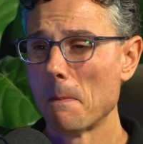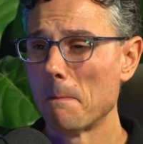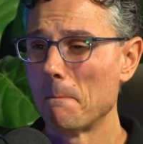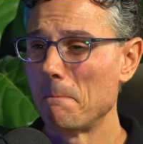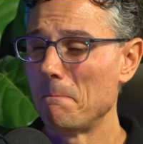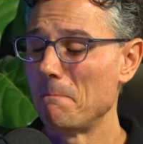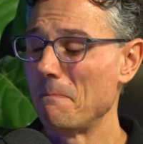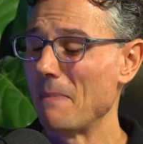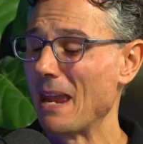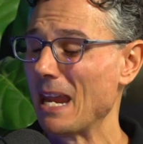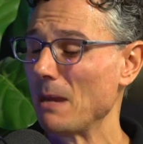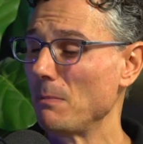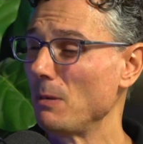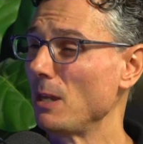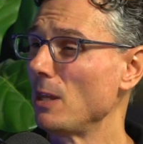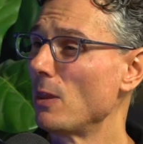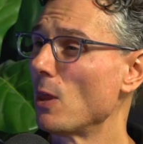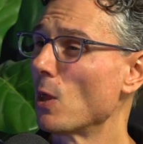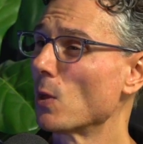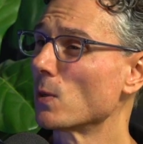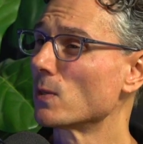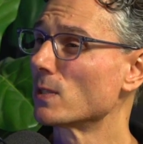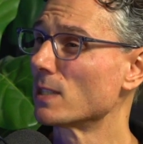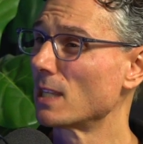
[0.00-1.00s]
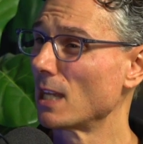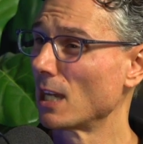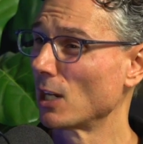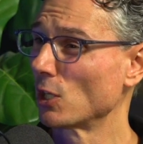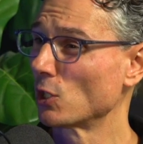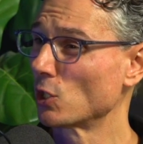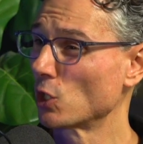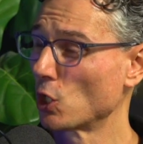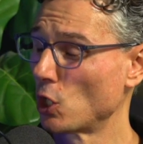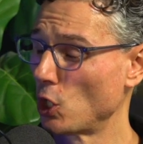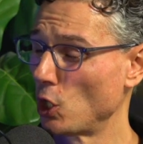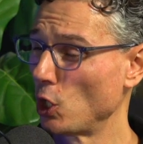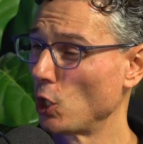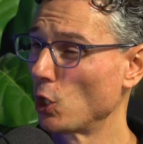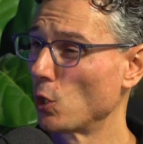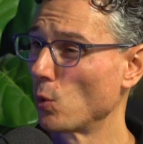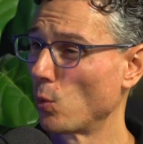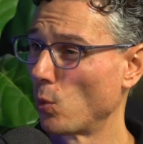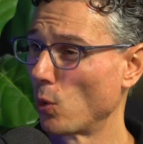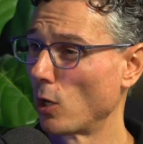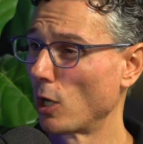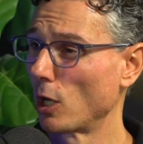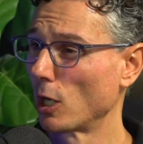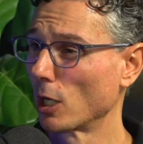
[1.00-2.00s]
Maybe those things could
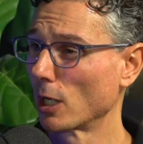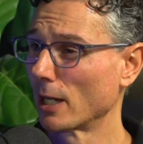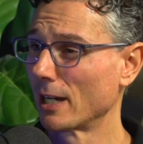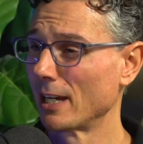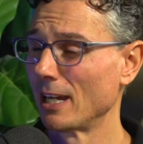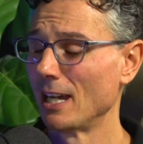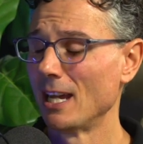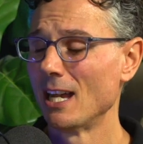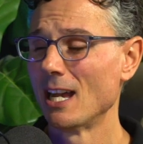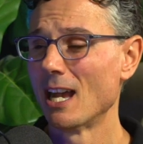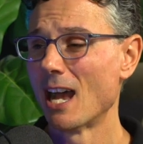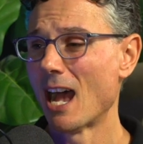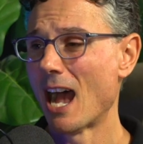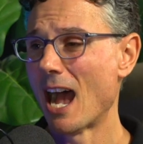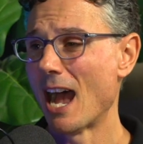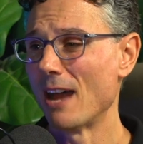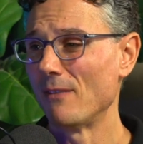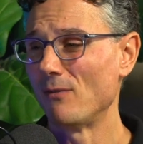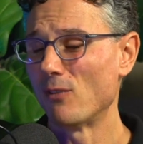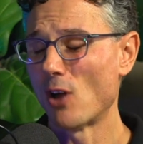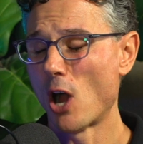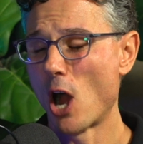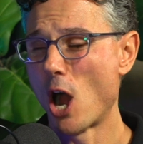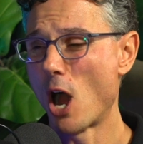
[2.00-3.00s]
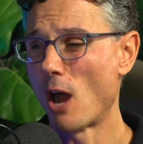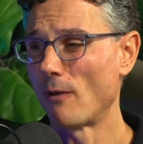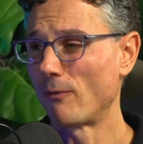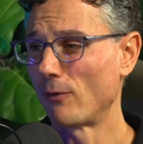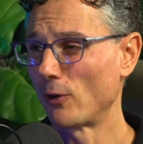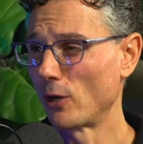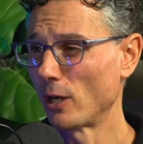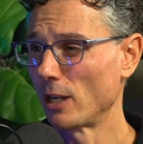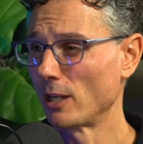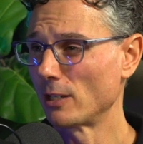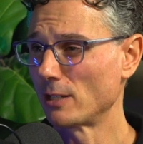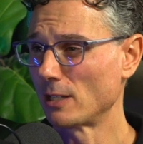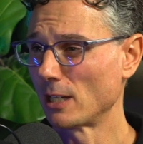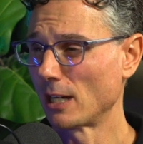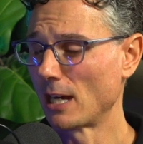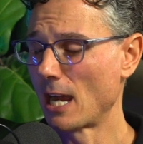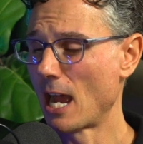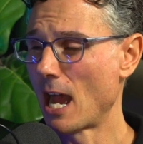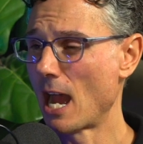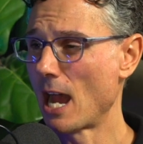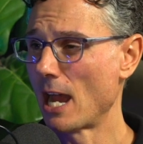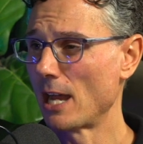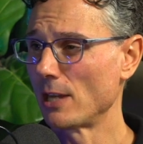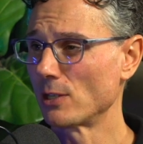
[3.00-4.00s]
work. I've offered it to
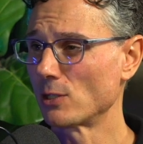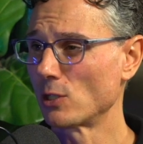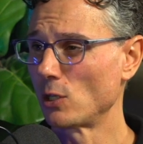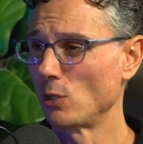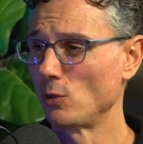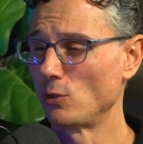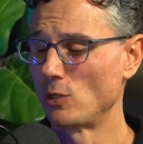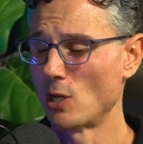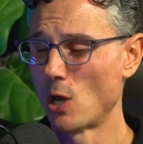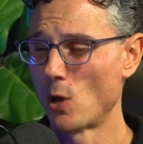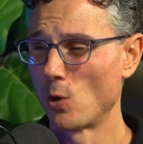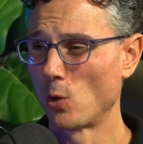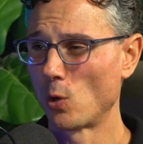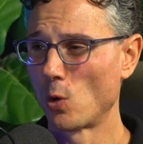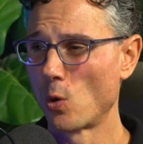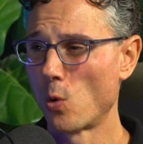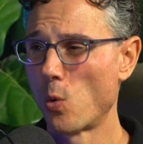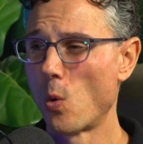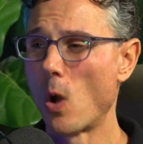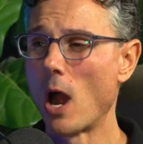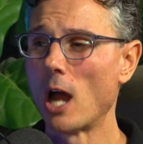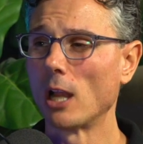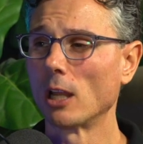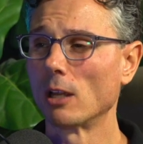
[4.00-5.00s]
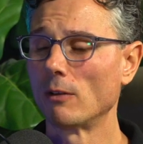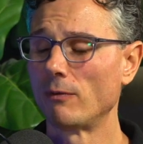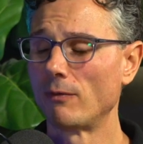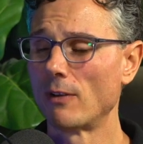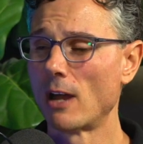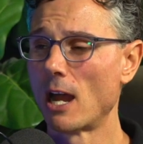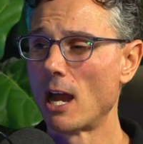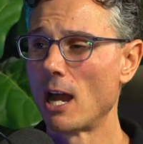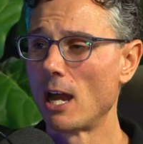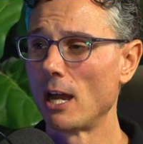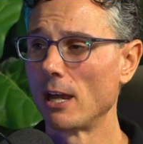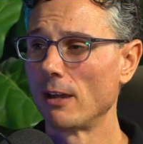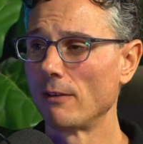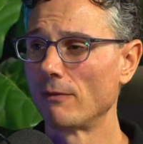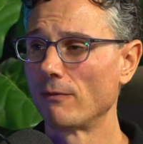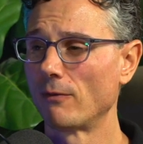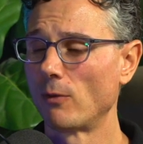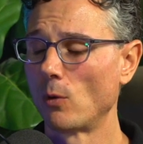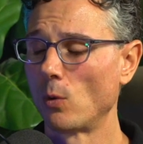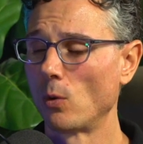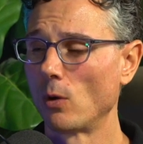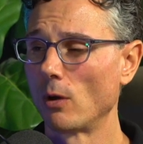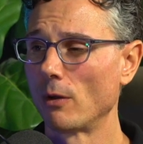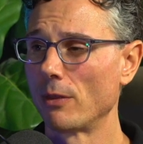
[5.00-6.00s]
guys who don't qualify
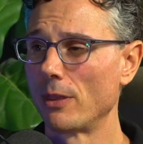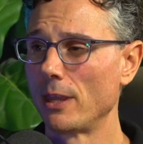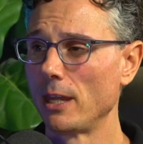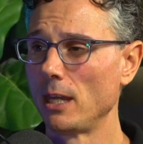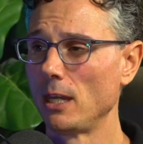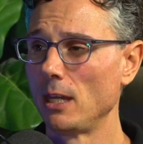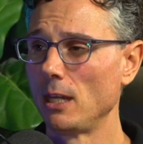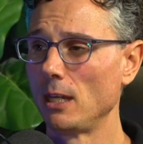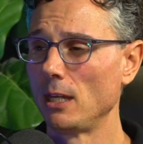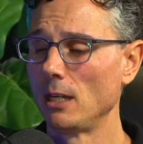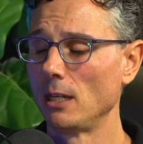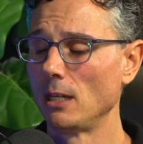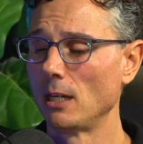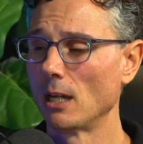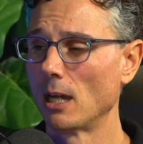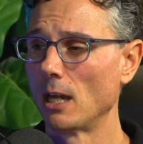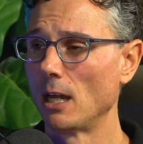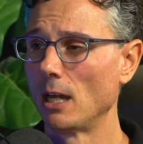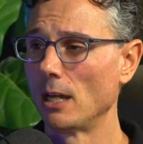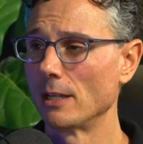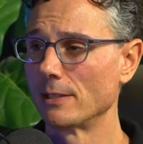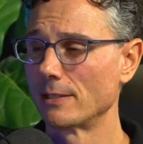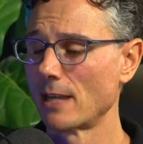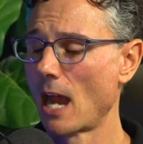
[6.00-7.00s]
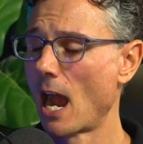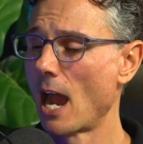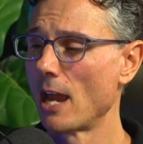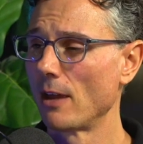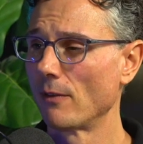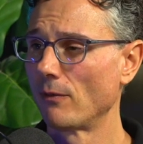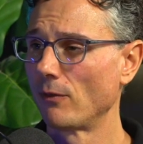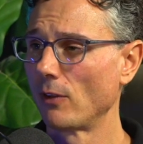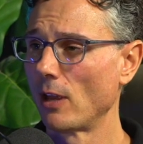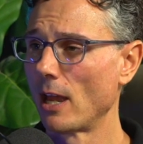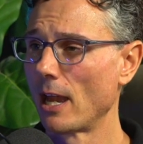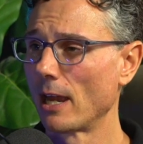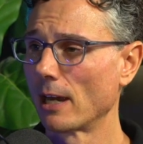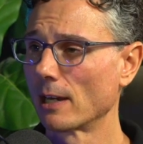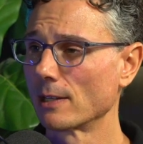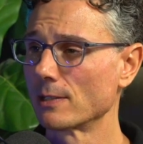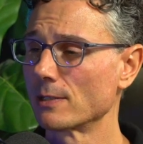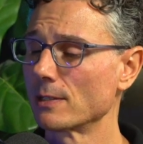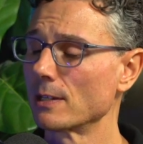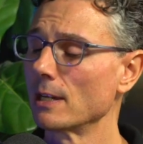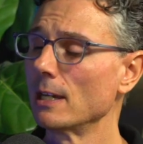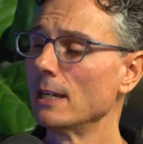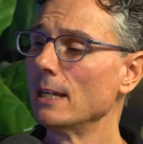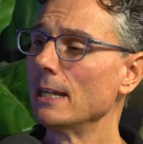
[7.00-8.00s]
for the
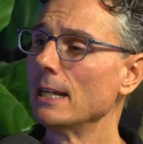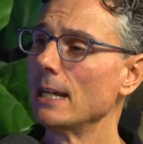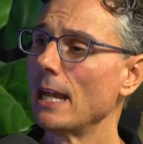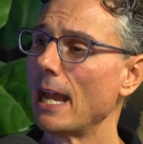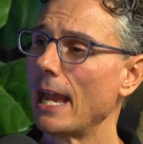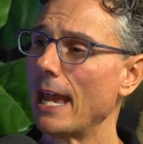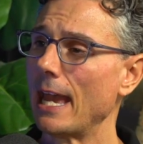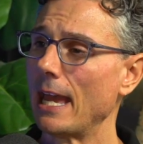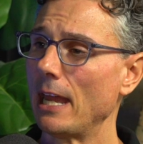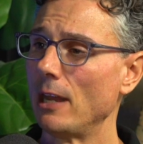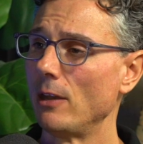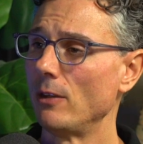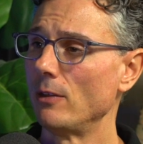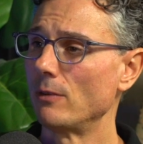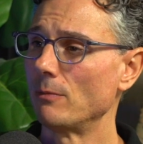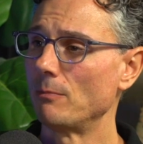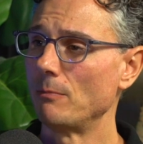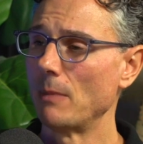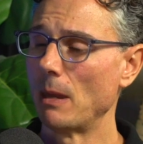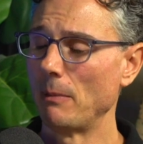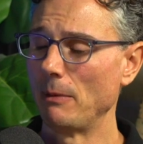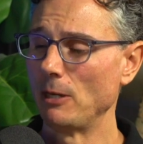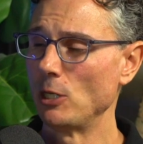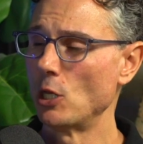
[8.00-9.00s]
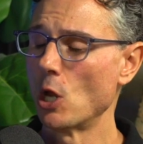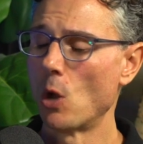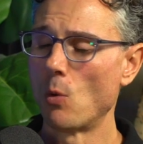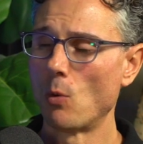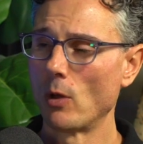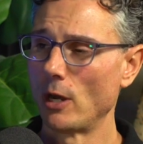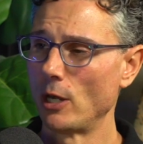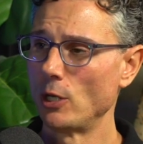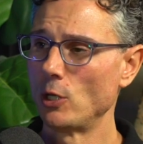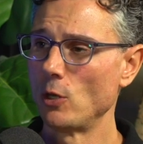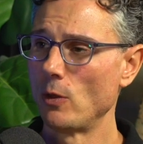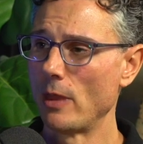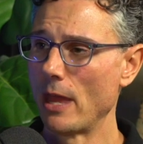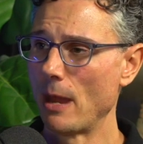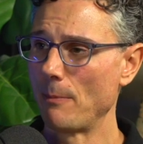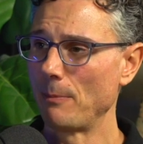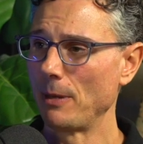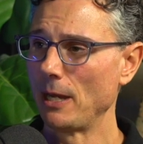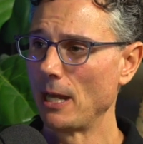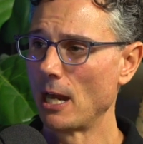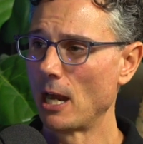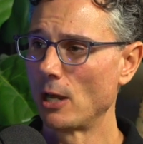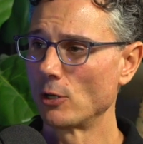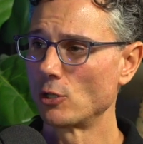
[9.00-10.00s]
XIAFLEX and maybe don't want to do that
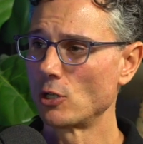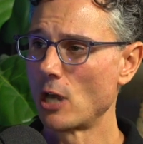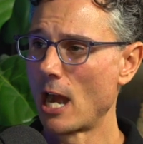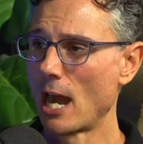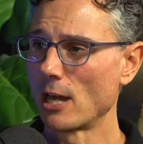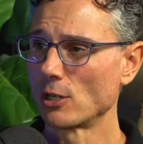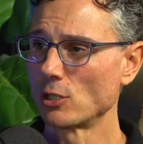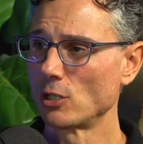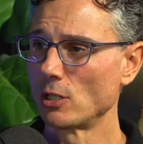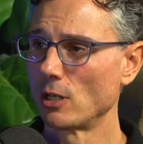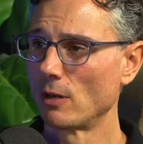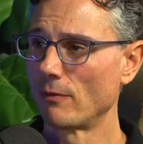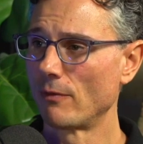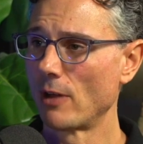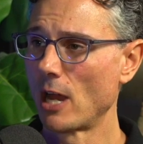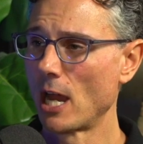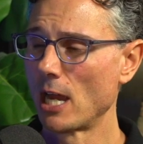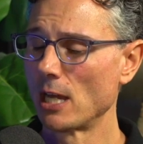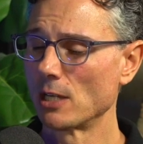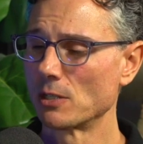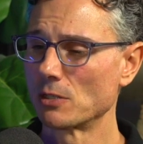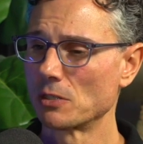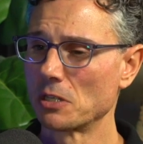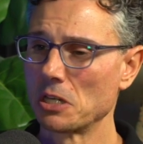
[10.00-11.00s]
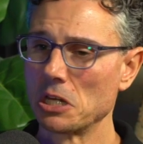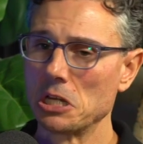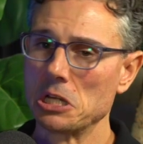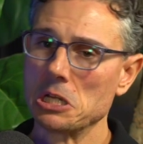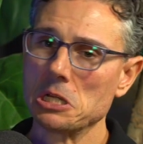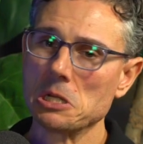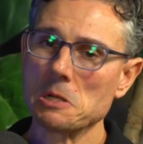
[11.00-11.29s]
penile traction device.